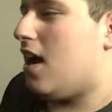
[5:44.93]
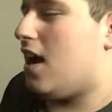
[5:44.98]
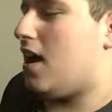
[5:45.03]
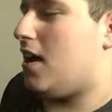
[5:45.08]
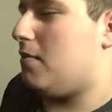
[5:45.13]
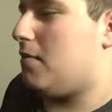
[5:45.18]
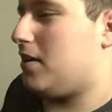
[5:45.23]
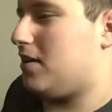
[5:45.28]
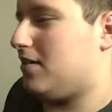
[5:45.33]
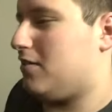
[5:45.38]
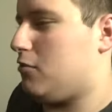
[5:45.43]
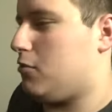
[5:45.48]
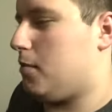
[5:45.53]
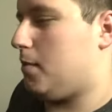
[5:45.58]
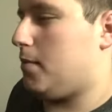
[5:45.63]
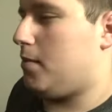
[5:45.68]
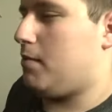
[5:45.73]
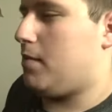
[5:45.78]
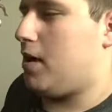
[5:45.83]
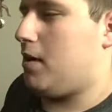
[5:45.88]
Because I
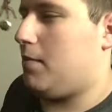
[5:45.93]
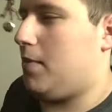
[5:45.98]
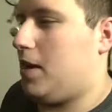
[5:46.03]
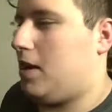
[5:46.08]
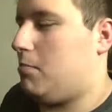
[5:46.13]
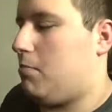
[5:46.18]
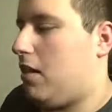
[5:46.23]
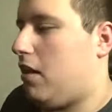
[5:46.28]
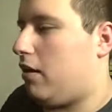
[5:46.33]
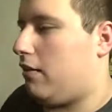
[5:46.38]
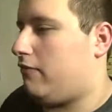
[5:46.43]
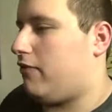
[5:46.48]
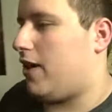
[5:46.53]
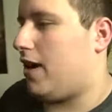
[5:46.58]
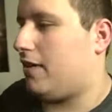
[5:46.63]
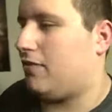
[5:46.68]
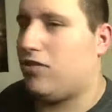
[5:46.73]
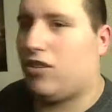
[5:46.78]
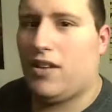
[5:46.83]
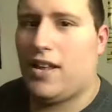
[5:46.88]
remember I made a blog
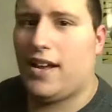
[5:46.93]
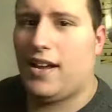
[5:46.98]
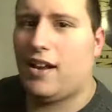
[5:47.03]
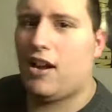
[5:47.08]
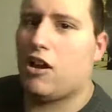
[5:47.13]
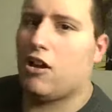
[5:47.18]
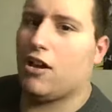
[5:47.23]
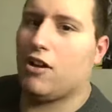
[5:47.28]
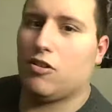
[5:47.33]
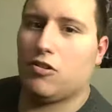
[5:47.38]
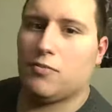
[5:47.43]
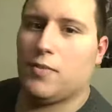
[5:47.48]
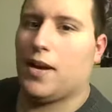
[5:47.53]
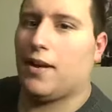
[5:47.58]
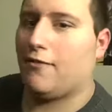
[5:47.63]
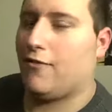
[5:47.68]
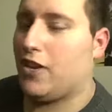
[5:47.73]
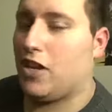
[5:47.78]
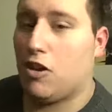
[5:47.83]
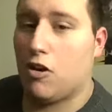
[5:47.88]
5. So there you go, there's
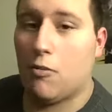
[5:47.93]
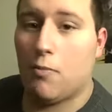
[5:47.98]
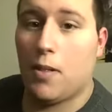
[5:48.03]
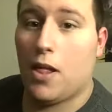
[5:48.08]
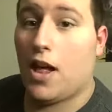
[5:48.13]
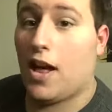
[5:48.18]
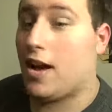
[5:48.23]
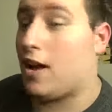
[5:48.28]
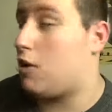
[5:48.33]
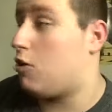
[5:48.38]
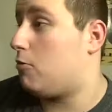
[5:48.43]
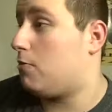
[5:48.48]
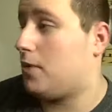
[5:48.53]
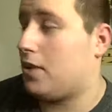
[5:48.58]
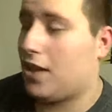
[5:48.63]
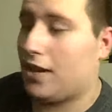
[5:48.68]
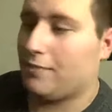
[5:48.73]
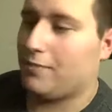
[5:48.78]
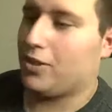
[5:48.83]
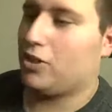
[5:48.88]
my video blog. I hope
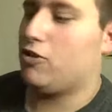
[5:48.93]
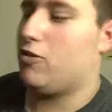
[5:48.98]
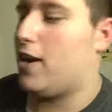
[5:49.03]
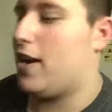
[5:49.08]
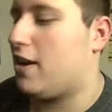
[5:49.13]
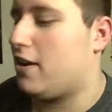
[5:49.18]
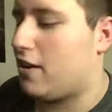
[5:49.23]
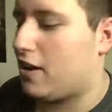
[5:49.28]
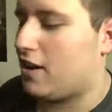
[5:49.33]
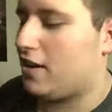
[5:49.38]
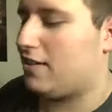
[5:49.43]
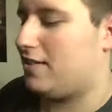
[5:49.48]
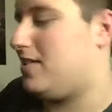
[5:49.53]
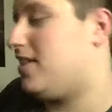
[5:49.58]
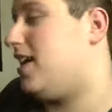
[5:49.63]
you like my new haircut.